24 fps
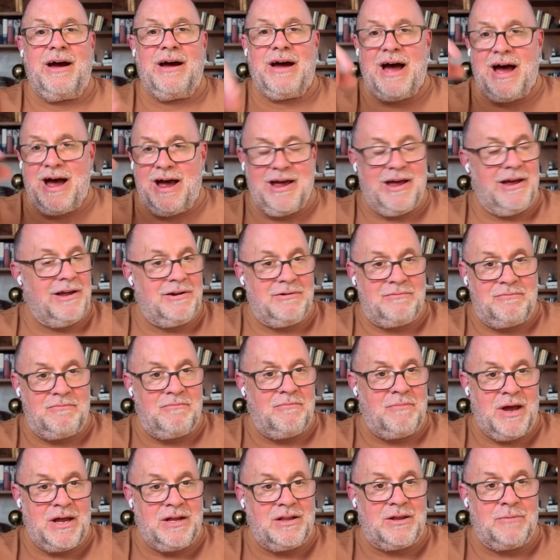I had
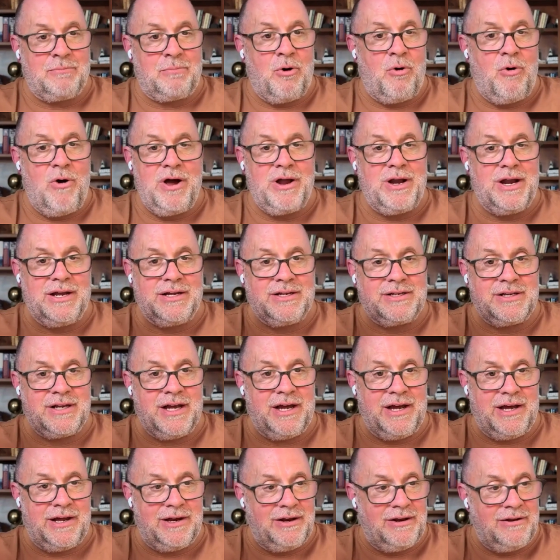made the point. I
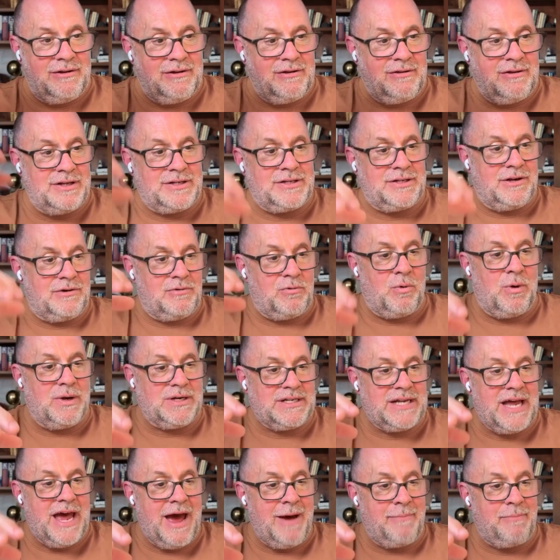said, listen,
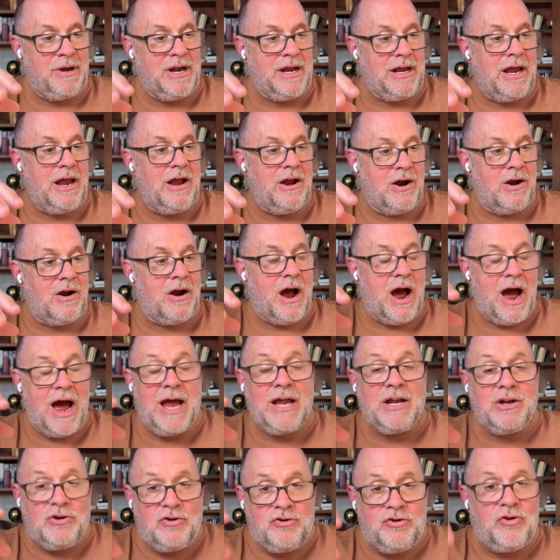what's happening here?
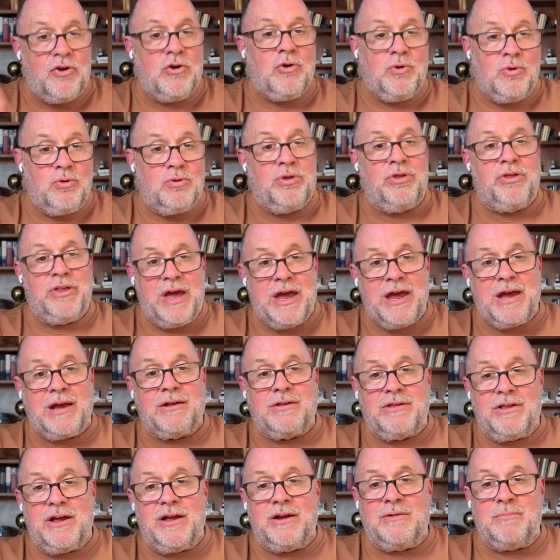I do think
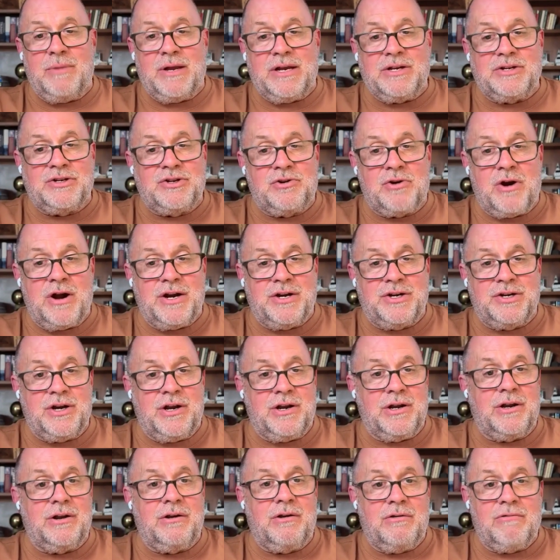the
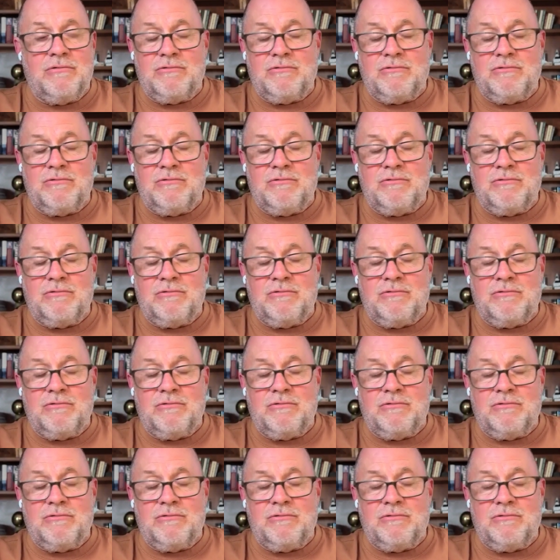administration